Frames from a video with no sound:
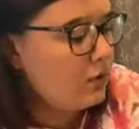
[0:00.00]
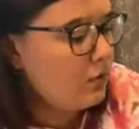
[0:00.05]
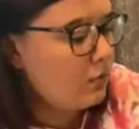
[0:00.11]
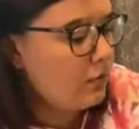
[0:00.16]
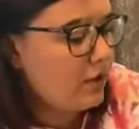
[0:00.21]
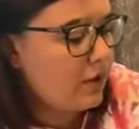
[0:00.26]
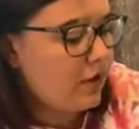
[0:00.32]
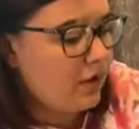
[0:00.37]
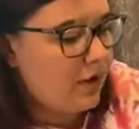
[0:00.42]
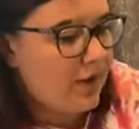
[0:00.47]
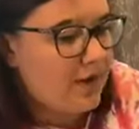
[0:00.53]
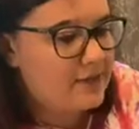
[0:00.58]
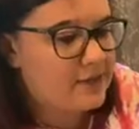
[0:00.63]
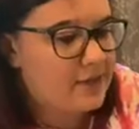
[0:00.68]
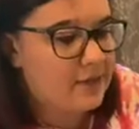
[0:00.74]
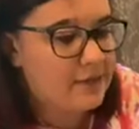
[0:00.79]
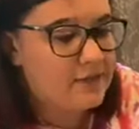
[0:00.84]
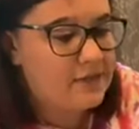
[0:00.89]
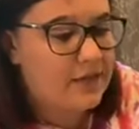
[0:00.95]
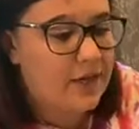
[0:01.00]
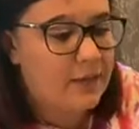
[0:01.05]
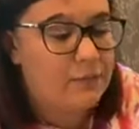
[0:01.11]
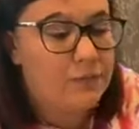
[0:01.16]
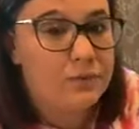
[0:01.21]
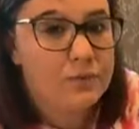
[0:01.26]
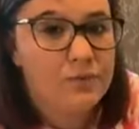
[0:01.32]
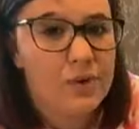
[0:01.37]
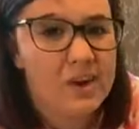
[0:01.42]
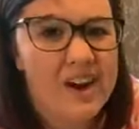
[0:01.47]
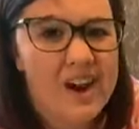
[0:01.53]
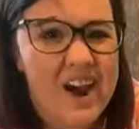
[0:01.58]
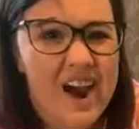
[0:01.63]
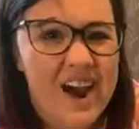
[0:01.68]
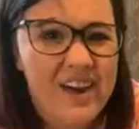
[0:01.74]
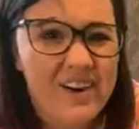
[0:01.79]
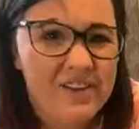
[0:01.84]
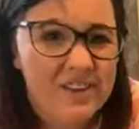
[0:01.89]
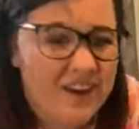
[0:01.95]
Well, as I was saying before,
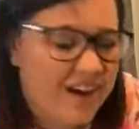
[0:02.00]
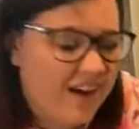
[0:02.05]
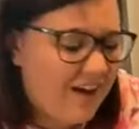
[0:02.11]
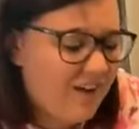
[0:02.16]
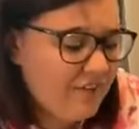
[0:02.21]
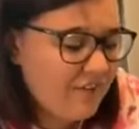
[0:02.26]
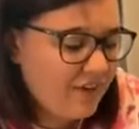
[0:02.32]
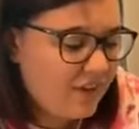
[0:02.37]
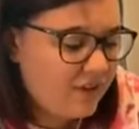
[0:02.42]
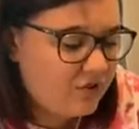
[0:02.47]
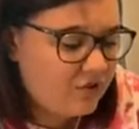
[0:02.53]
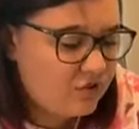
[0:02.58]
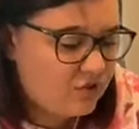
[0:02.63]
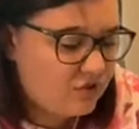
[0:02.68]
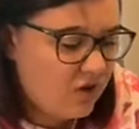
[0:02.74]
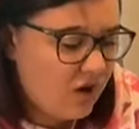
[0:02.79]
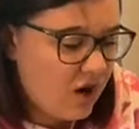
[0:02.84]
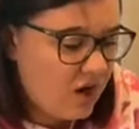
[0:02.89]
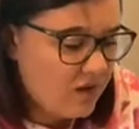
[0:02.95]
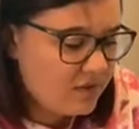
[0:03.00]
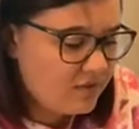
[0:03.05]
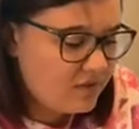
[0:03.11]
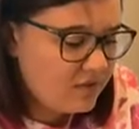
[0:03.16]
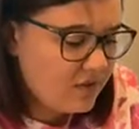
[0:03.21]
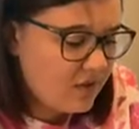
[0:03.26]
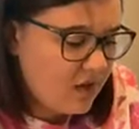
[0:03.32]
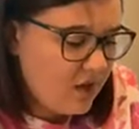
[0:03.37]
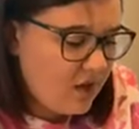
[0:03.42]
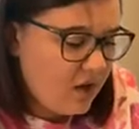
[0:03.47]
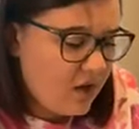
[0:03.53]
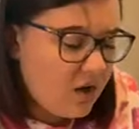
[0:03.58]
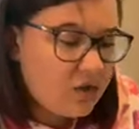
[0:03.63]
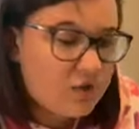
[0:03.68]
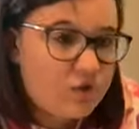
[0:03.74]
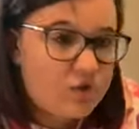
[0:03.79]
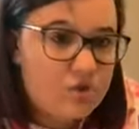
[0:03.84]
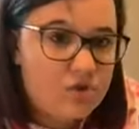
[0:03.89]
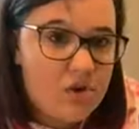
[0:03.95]
I don't have any straws. A
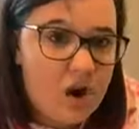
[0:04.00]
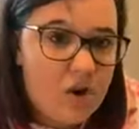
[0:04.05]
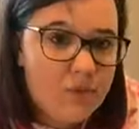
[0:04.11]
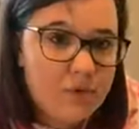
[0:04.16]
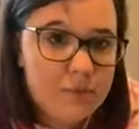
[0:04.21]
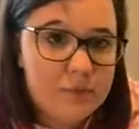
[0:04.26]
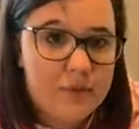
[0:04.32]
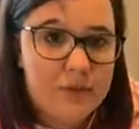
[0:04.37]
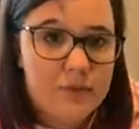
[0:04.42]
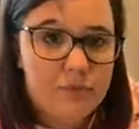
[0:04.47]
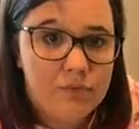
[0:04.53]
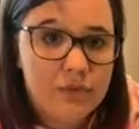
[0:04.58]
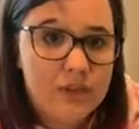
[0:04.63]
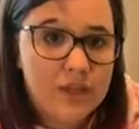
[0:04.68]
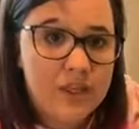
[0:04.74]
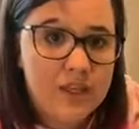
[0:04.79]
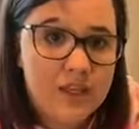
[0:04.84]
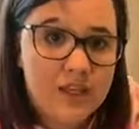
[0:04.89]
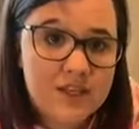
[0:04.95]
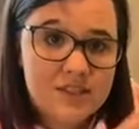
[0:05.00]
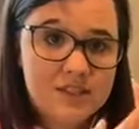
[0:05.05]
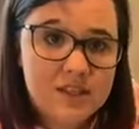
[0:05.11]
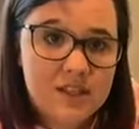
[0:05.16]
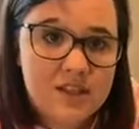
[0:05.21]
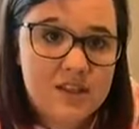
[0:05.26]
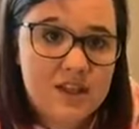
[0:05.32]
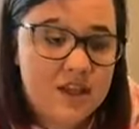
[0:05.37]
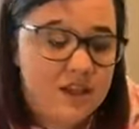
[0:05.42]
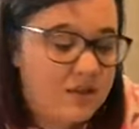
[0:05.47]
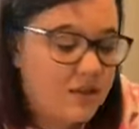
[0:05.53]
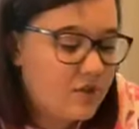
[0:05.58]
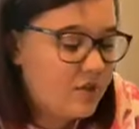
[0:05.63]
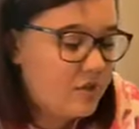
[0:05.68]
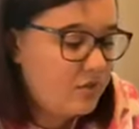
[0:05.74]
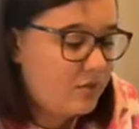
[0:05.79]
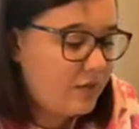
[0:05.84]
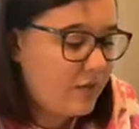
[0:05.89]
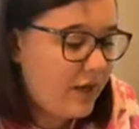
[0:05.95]
straw would be a really easy thing that
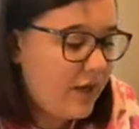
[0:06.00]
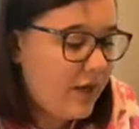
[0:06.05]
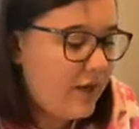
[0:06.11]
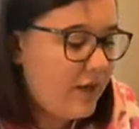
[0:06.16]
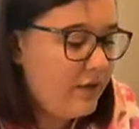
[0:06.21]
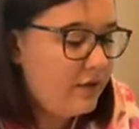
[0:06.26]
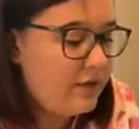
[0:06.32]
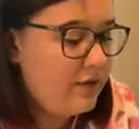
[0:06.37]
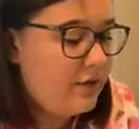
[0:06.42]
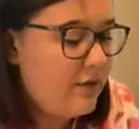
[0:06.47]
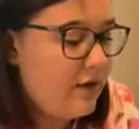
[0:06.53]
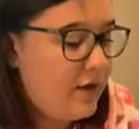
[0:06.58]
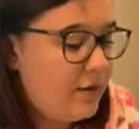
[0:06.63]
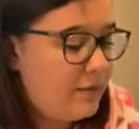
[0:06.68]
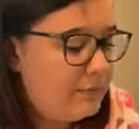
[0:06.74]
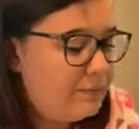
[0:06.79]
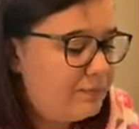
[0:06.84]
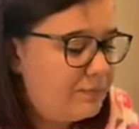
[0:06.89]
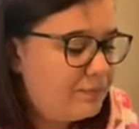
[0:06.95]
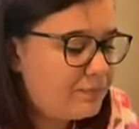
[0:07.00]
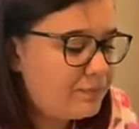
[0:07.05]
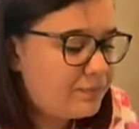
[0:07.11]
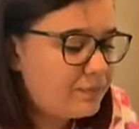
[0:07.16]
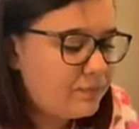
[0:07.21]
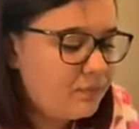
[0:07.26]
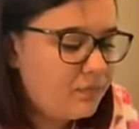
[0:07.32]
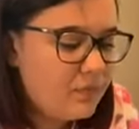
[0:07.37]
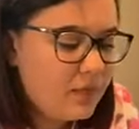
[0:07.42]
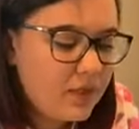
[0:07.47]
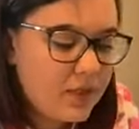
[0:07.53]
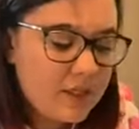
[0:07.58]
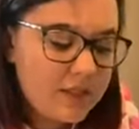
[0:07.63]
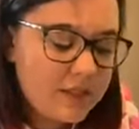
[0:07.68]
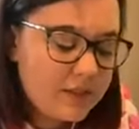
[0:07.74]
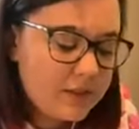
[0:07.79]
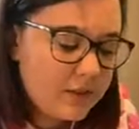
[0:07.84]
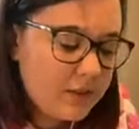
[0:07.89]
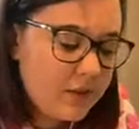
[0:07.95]
you can
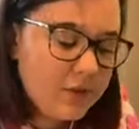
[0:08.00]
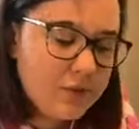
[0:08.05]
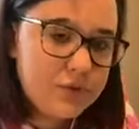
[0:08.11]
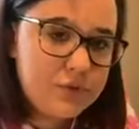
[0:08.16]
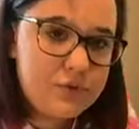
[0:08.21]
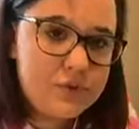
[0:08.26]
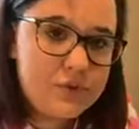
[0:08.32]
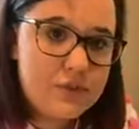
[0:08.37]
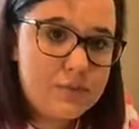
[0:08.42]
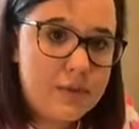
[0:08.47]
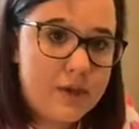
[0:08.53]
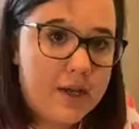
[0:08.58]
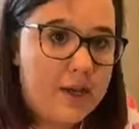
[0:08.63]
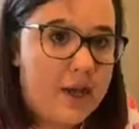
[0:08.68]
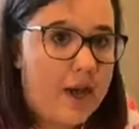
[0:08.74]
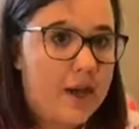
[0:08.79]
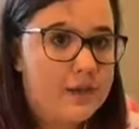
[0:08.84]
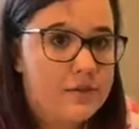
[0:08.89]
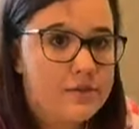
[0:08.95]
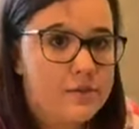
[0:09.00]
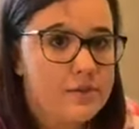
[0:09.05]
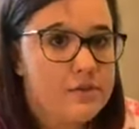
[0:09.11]
use to make an axle.